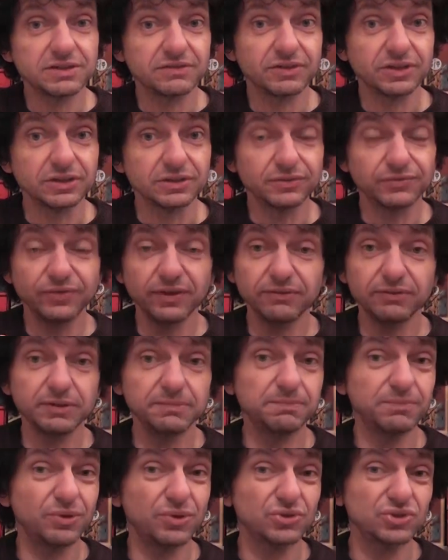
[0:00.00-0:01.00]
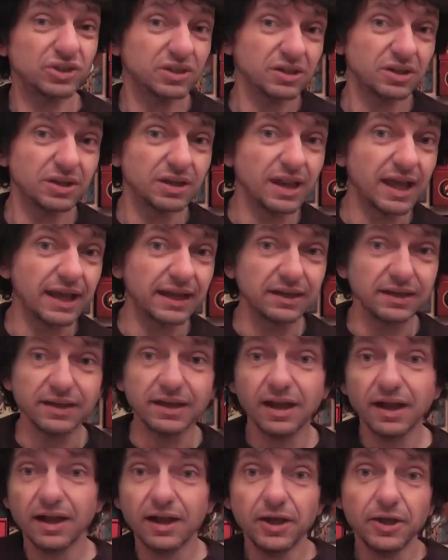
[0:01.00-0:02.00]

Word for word: even your favorite books, you're not likely